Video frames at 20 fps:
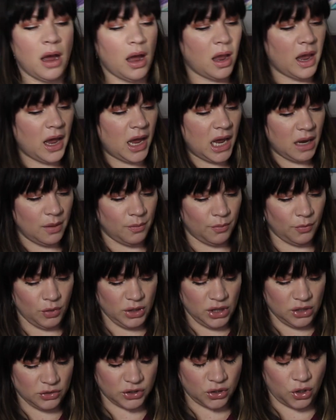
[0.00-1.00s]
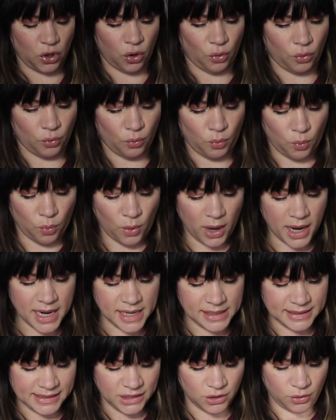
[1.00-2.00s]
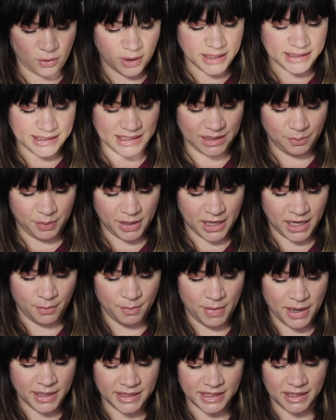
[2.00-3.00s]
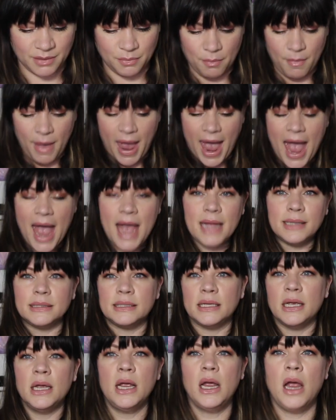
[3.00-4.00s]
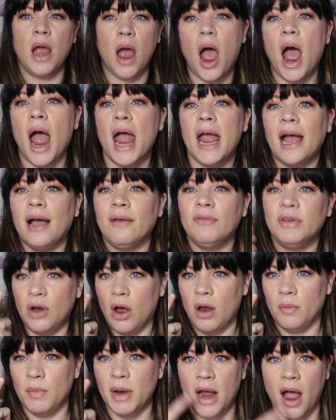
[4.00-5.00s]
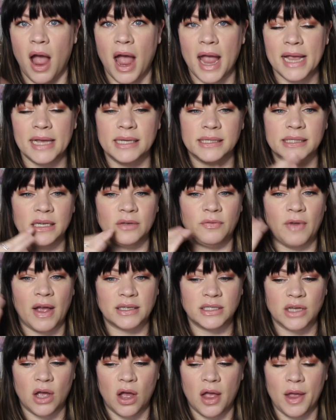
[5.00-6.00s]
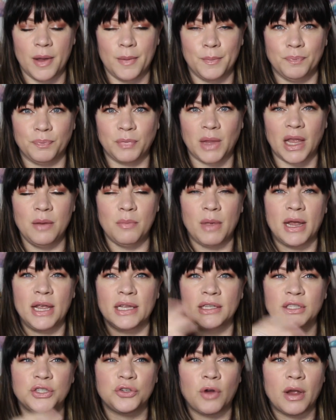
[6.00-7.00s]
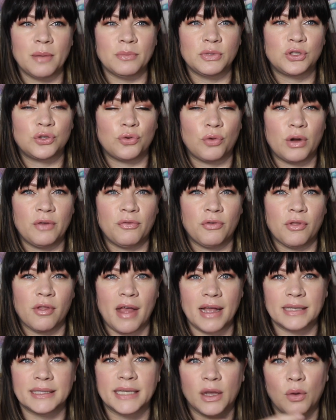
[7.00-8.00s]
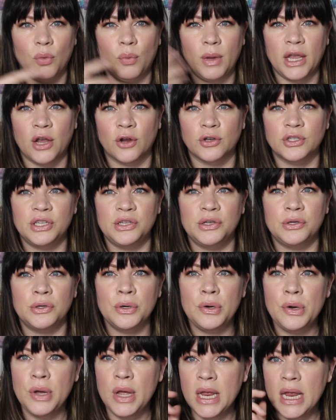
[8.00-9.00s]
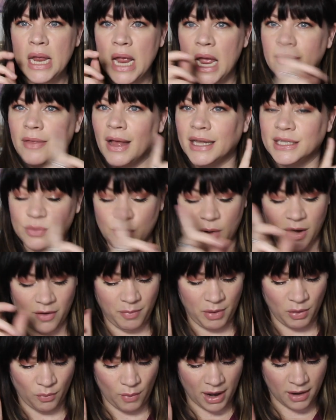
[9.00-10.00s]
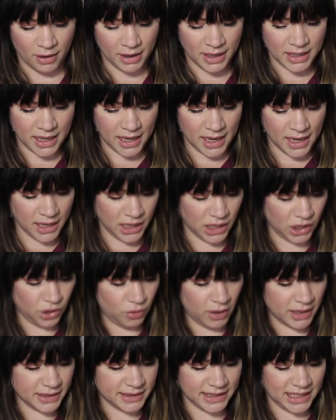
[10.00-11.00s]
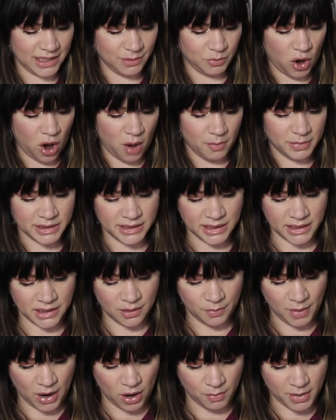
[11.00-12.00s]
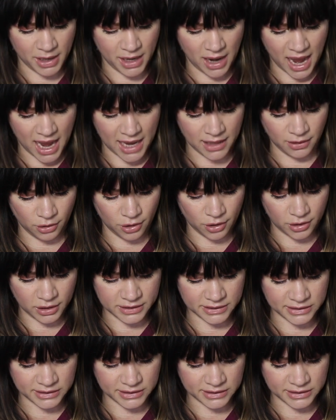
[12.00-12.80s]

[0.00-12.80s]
With those crazy pigmented mattes. I have it on my eyes. In fact, in my Instagram story for the last like week or two, that's what I've been wearing, and you guys keep commenting about my eye look.